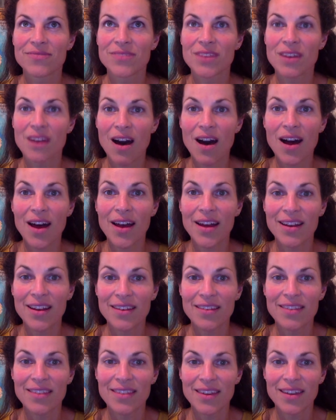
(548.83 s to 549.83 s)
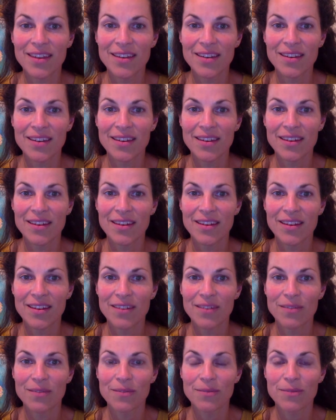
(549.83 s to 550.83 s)
God that
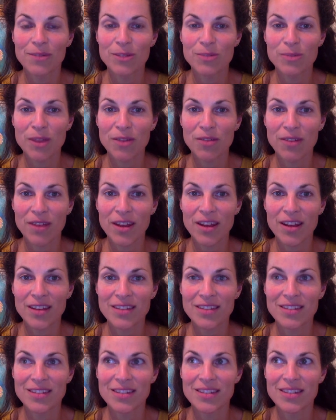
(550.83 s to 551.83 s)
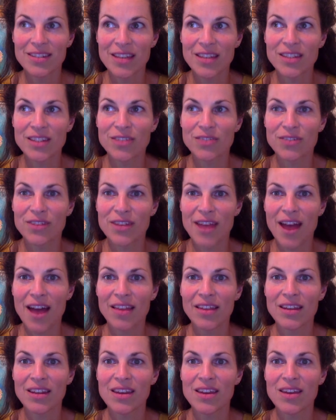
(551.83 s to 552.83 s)
was my greatest sense of
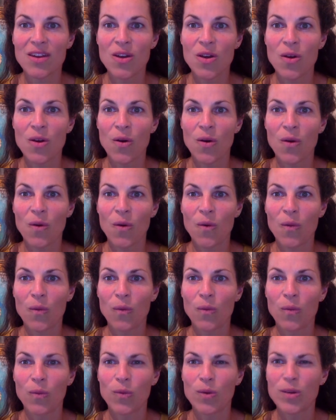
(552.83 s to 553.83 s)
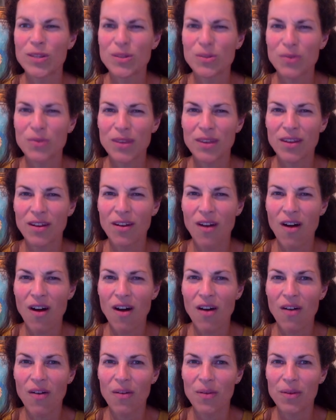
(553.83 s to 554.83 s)
reality wasn't real at
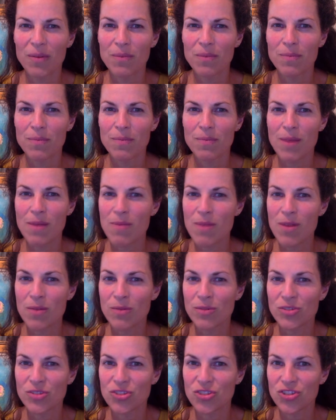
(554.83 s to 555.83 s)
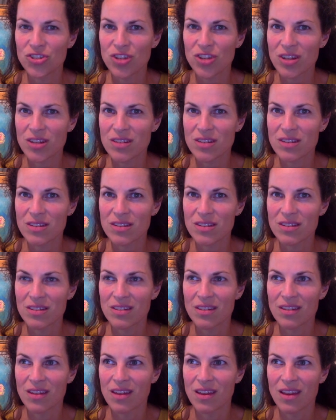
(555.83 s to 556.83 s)
all. Maybe it was just
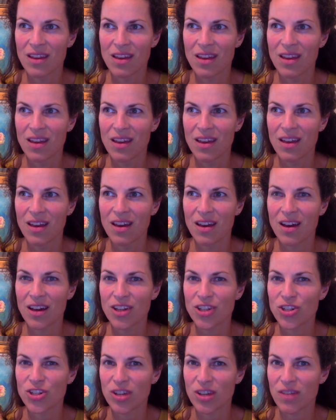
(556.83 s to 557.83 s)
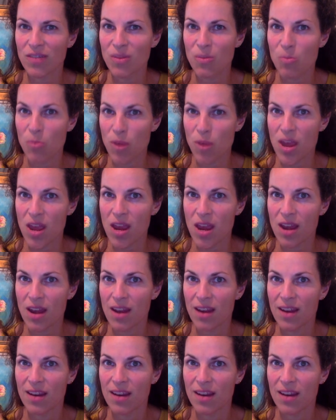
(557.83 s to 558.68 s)
a trick of the brain.